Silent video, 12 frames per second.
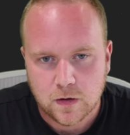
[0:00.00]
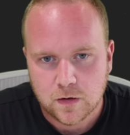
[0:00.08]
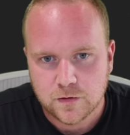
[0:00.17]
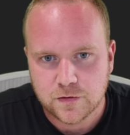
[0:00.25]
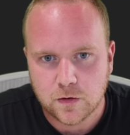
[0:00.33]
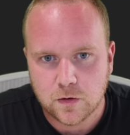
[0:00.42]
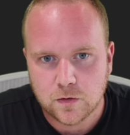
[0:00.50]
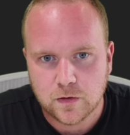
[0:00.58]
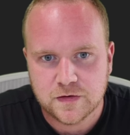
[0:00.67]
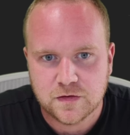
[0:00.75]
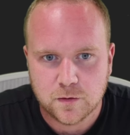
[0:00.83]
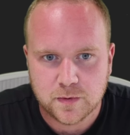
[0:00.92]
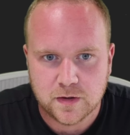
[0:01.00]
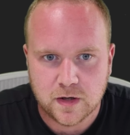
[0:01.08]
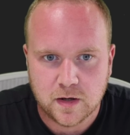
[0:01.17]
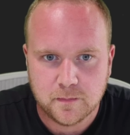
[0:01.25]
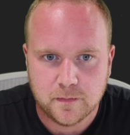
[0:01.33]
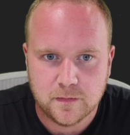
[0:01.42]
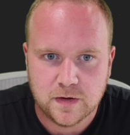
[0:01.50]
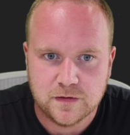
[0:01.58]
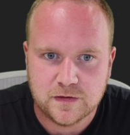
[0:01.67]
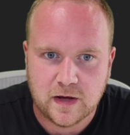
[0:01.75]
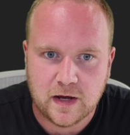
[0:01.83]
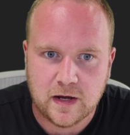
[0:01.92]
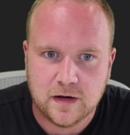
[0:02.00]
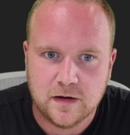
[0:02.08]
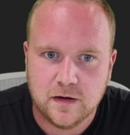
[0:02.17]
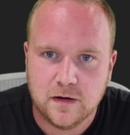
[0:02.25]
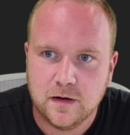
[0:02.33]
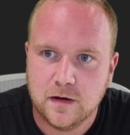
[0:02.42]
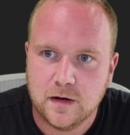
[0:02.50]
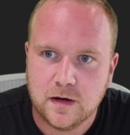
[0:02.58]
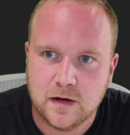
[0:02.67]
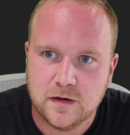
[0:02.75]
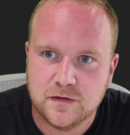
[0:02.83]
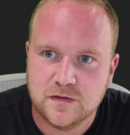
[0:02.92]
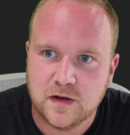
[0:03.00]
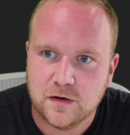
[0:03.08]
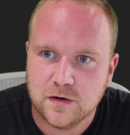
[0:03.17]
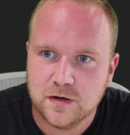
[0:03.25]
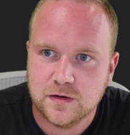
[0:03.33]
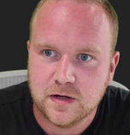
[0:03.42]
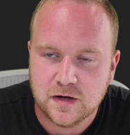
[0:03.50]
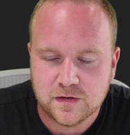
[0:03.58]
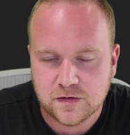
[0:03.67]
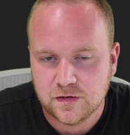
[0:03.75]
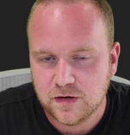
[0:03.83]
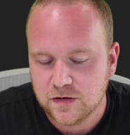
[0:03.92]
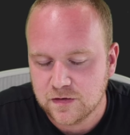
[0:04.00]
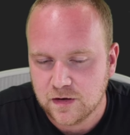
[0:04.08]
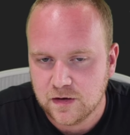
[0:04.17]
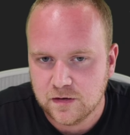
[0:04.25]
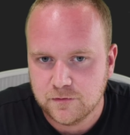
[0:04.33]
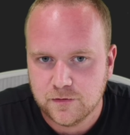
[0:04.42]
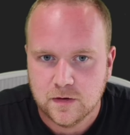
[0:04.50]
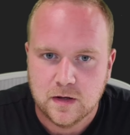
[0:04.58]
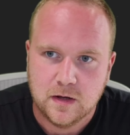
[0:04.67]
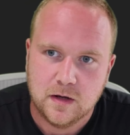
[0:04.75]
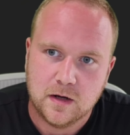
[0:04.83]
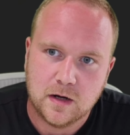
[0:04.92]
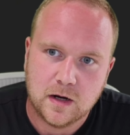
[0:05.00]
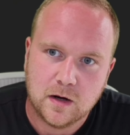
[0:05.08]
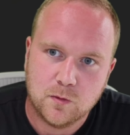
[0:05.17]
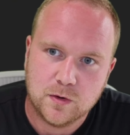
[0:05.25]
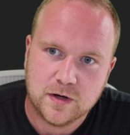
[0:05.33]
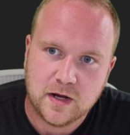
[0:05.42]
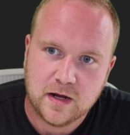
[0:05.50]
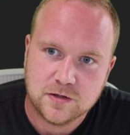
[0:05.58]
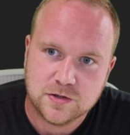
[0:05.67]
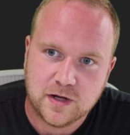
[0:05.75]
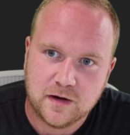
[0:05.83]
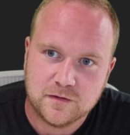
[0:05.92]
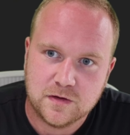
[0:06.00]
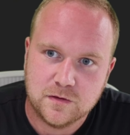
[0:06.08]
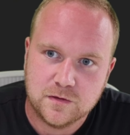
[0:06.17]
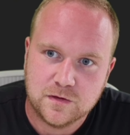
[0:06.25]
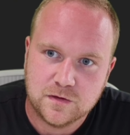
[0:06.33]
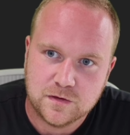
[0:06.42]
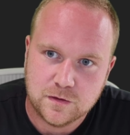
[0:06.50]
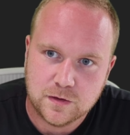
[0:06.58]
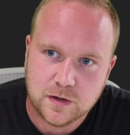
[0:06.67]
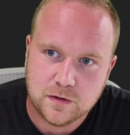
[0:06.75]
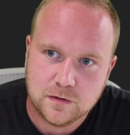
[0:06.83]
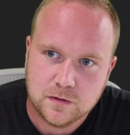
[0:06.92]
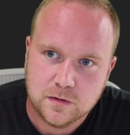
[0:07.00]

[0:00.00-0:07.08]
So let's open it up. It's at etc nix nixconf. We're going to actually have to use sudo